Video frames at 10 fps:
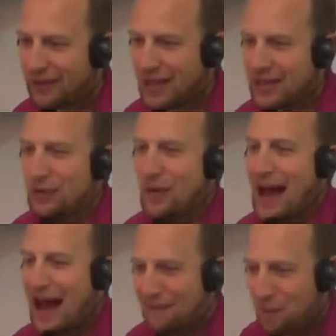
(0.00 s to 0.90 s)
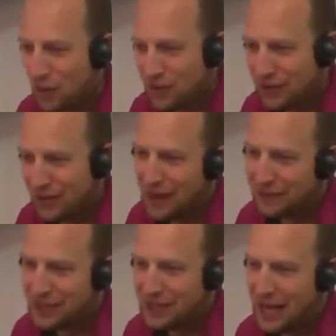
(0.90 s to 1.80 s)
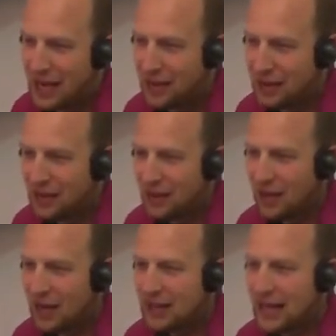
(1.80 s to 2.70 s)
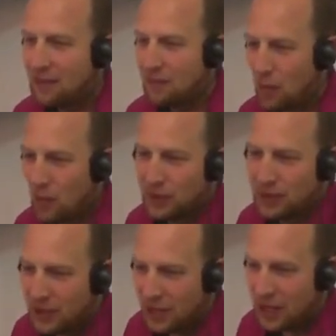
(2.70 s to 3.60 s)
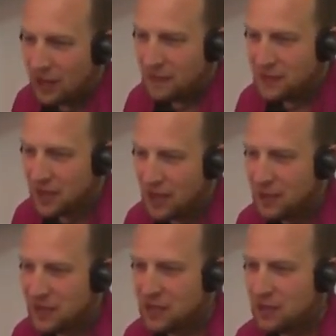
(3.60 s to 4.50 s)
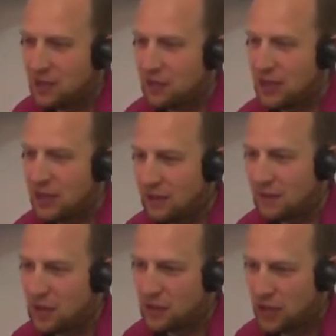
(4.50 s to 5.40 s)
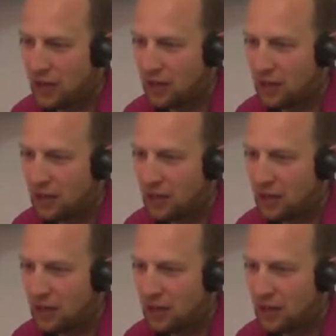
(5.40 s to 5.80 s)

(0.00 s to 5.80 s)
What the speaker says: that you have more than enough today, and that more than enough is coming to you in the future.